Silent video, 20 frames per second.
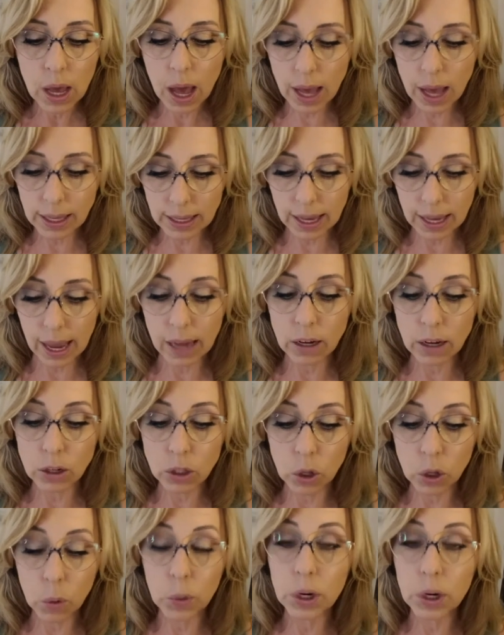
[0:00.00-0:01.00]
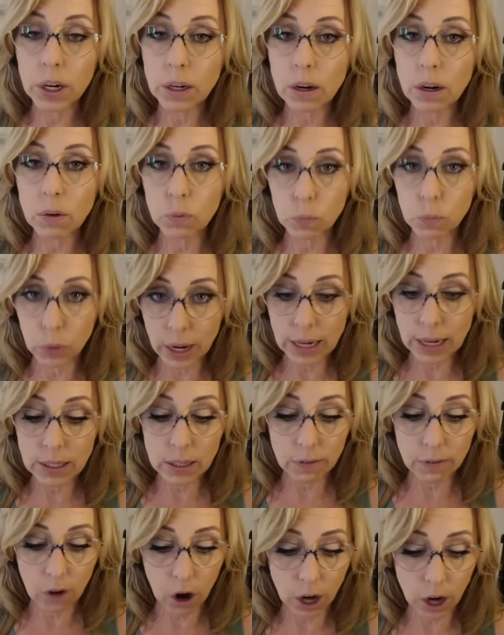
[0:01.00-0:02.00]
again, lower rates
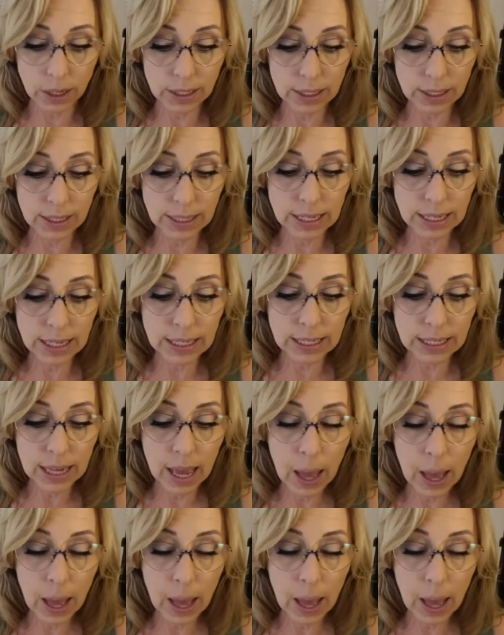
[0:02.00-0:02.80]
of heart disease,